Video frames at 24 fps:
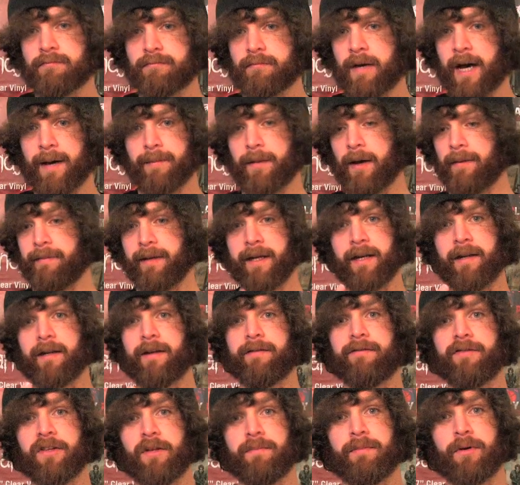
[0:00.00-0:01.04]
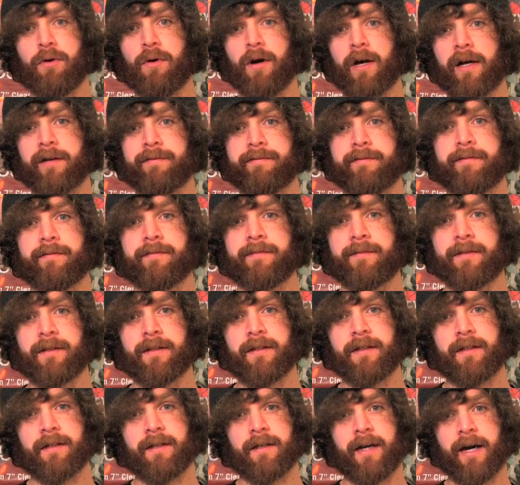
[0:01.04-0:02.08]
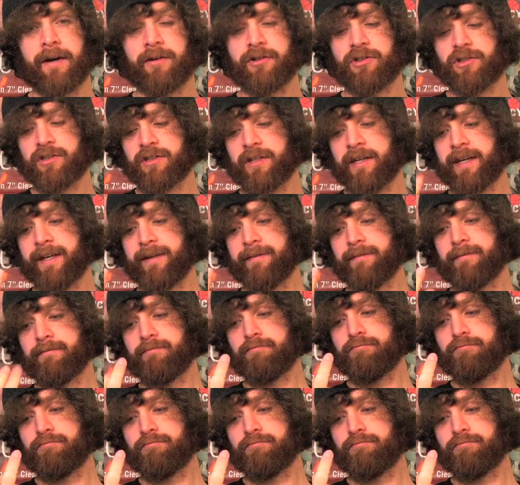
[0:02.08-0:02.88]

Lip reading: I'm not meaning to flip you off. I was just let's